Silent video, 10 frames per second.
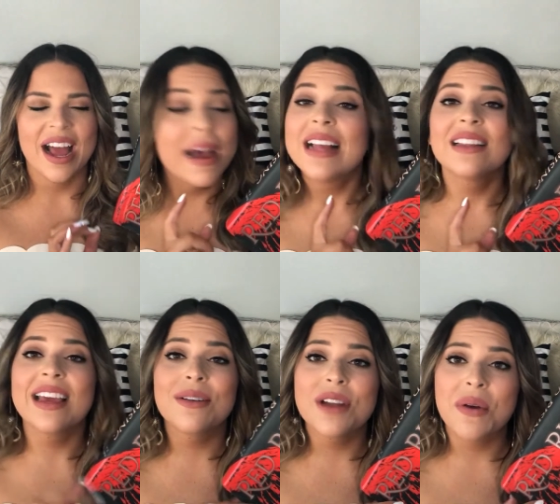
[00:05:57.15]
But they
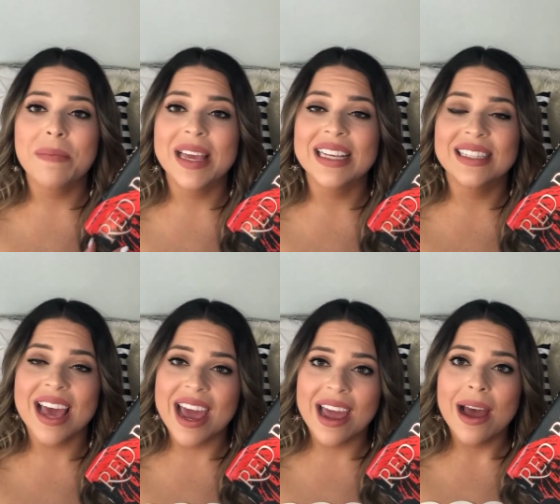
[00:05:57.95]
don't know it because
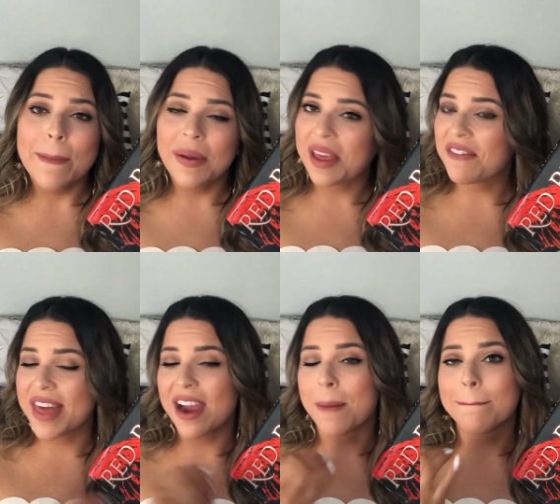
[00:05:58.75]
they believe
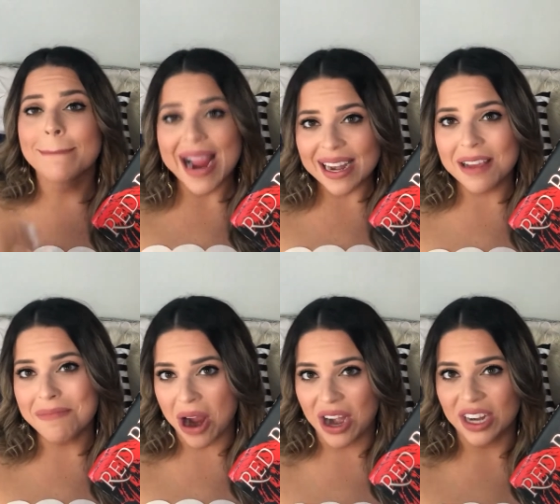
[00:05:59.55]
they are mining
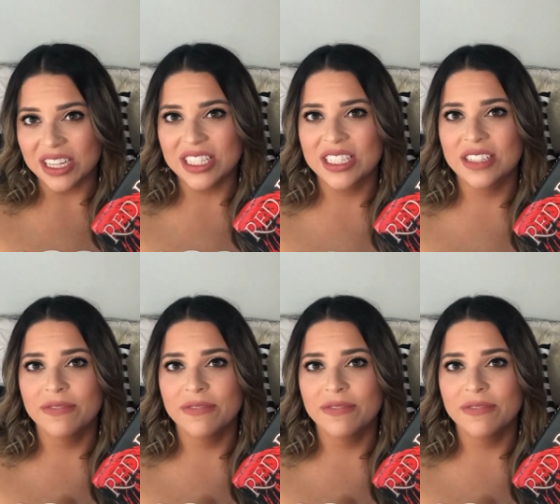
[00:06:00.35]
Mars